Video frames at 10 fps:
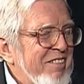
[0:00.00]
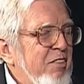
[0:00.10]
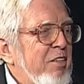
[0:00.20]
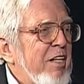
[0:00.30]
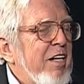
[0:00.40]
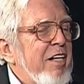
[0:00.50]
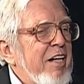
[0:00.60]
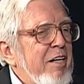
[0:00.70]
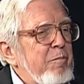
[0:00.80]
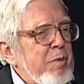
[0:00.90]
You
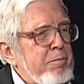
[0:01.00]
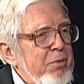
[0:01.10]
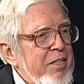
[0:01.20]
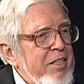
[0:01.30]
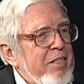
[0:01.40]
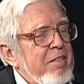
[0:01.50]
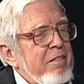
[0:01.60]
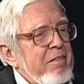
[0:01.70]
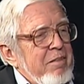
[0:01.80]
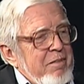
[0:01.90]
cannot be putting
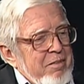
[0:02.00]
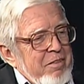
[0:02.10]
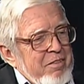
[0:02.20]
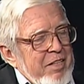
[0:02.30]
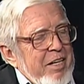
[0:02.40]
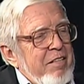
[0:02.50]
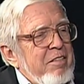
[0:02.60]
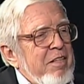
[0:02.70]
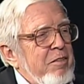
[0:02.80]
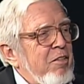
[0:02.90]

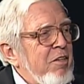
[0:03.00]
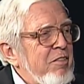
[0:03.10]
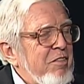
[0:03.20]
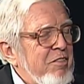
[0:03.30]
sand that causes